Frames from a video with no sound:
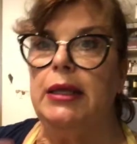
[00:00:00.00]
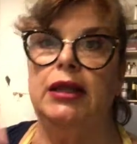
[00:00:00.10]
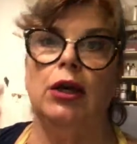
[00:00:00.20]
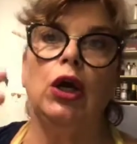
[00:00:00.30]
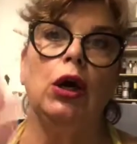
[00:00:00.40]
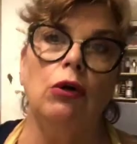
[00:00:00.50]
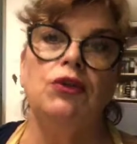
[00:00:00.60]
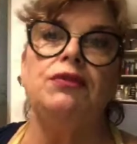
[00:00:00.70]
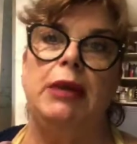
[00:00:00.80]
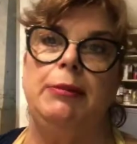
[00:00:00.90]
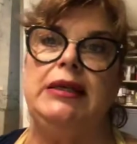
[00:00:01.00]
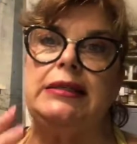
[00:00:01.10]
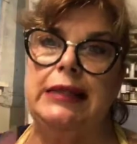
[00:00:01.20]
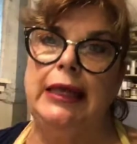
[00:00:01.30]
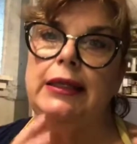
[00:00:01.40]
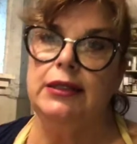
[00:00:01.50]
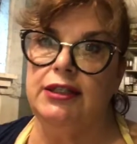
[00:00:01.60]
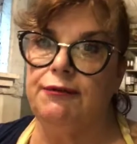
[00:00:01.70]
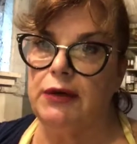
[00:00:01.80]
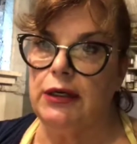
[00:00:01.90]
their golds may be slightly
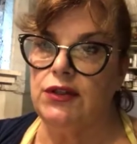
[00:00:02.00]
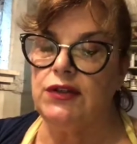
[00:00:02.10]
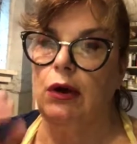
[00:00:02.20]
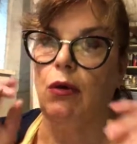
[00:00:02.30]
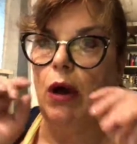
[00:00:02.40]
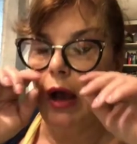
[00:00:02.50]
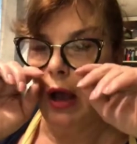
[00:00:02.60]
different. So,